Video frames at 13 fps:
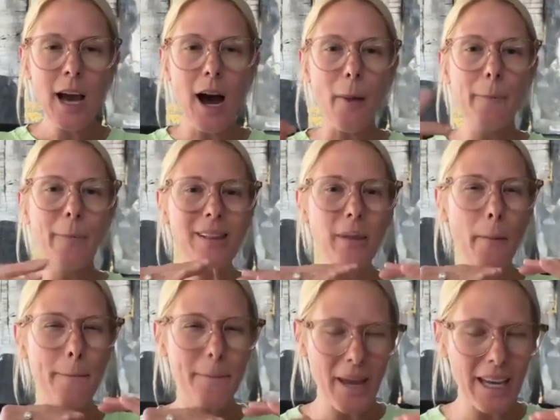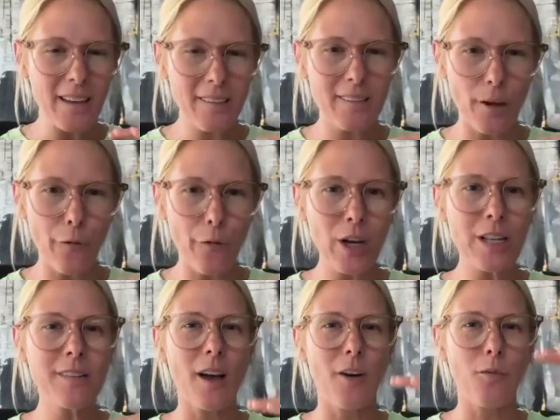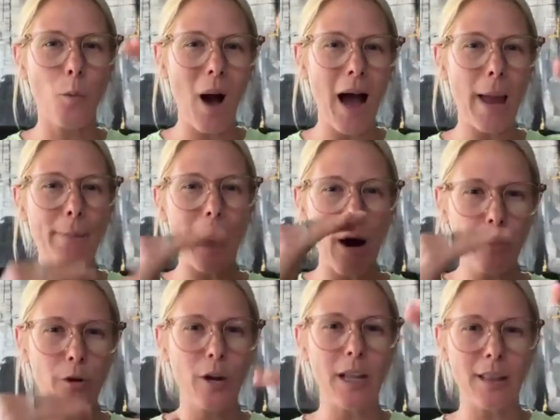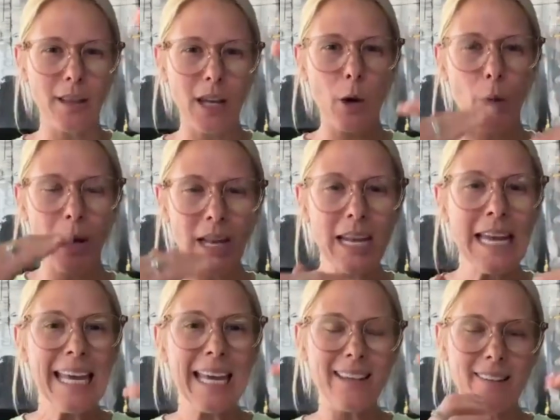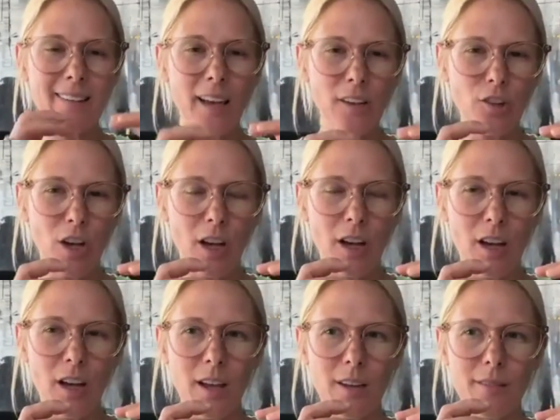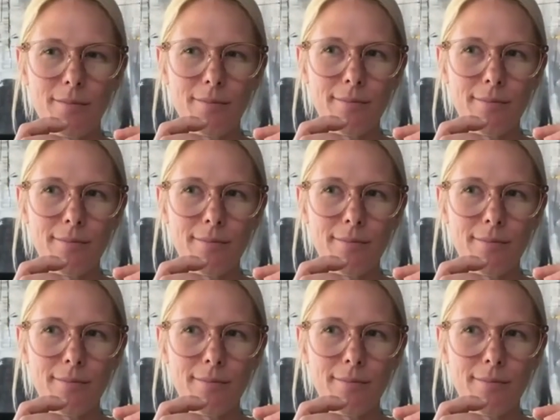But the biggest difference of why powder and liquid is such a,